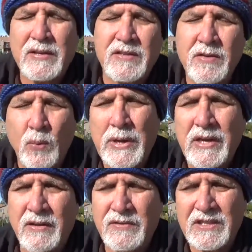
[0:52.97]
is the
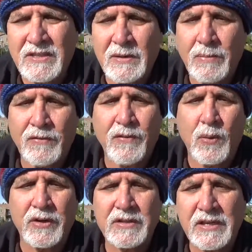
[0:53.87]
week of December
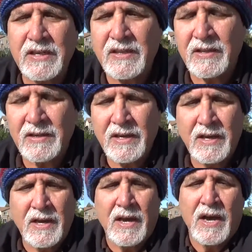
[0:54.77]
14th.
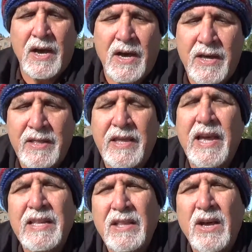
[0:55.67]
The
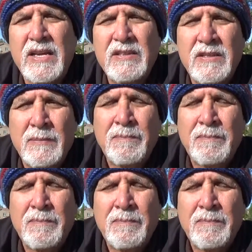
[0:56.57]
headlines.